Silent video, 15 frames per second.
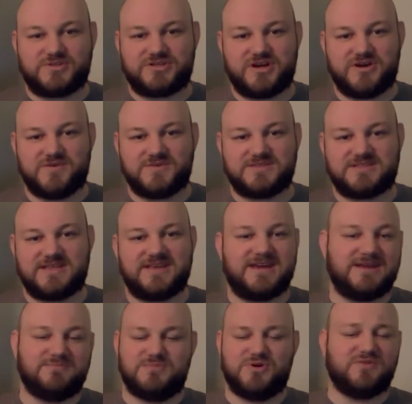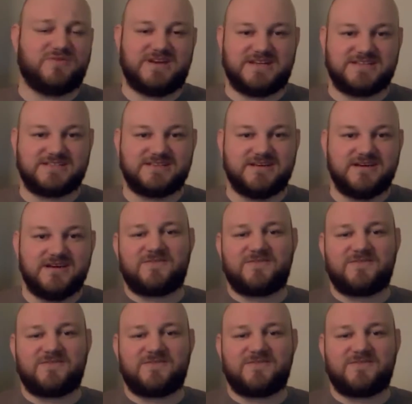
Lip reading: shows and movies.